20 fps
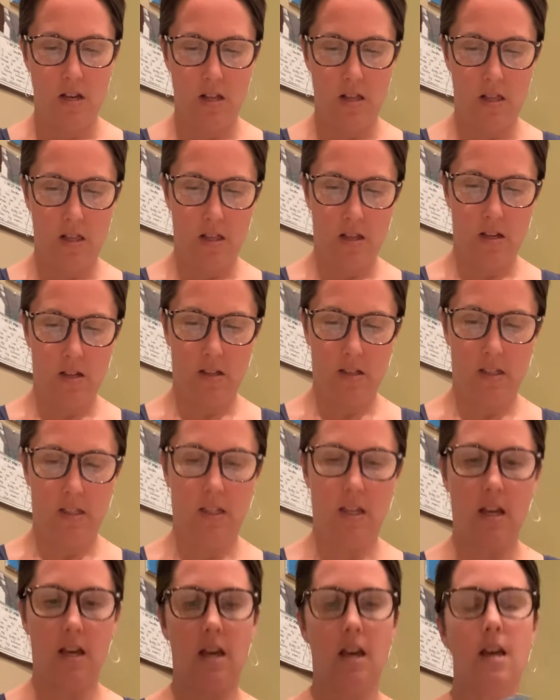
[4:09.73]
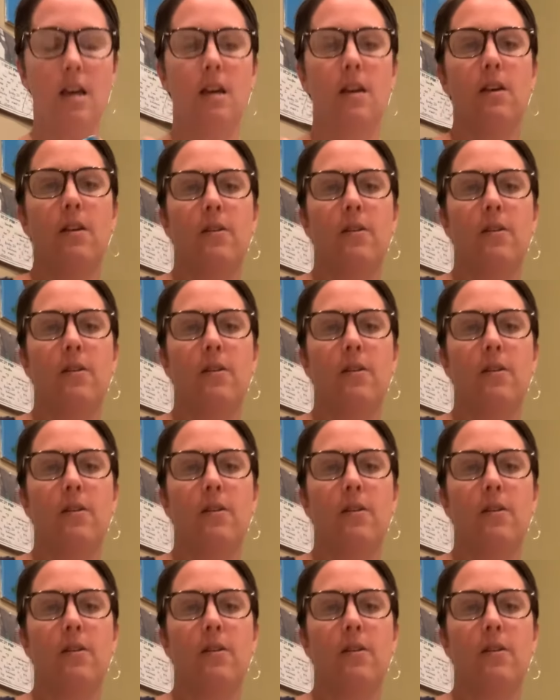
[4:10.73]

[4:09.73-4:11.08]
looks like.